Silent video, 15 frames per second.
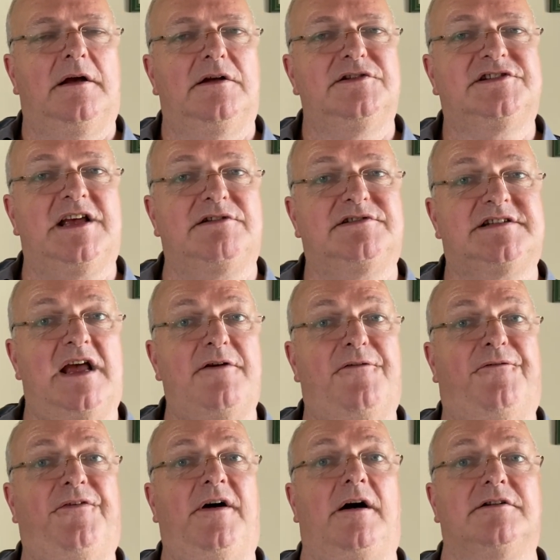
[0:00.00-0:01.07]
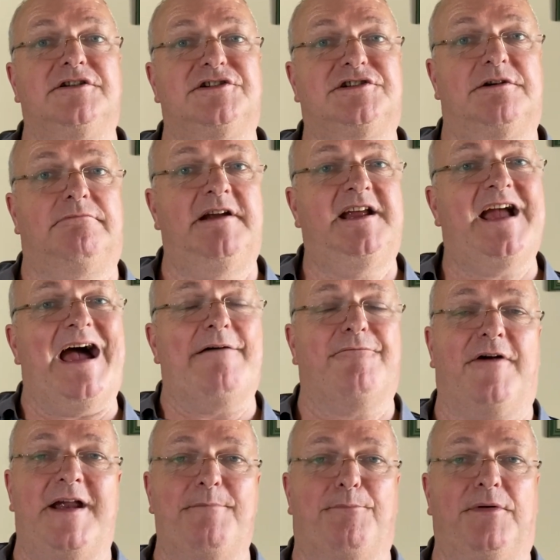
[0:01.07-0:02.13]
So far, just to recap
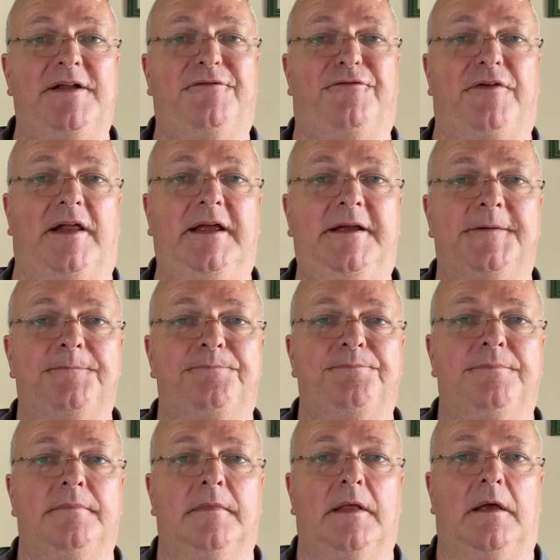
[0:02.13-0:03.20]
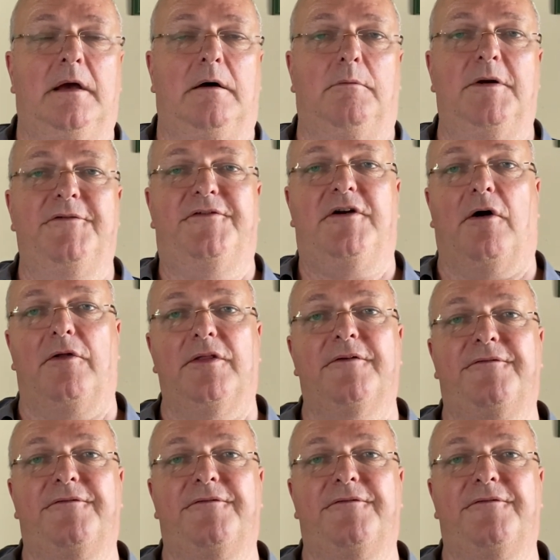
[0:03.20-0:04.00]
very briefly, we've got the